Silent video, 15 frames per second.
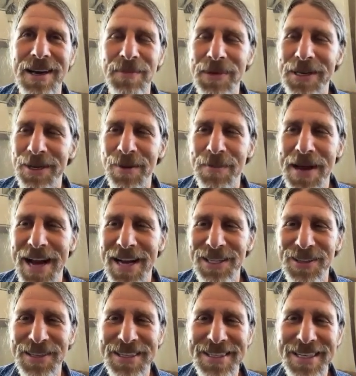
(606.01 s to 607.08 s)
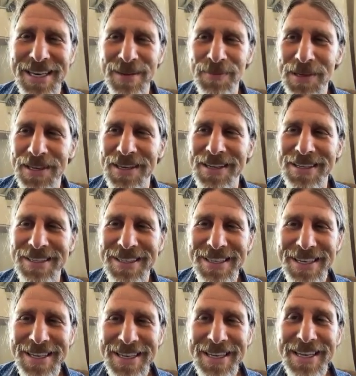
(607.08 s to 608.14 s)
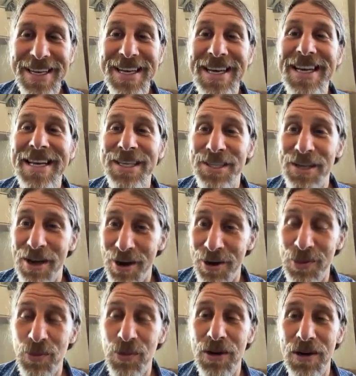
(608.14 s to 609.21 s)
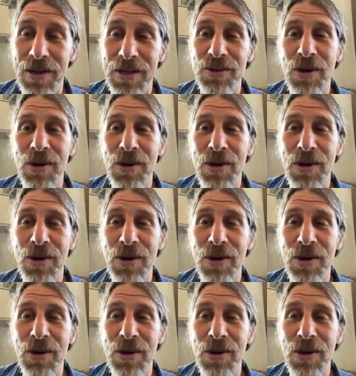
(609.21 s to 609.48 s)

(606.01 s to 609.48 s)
I'm going to go back to the city because it's hard work.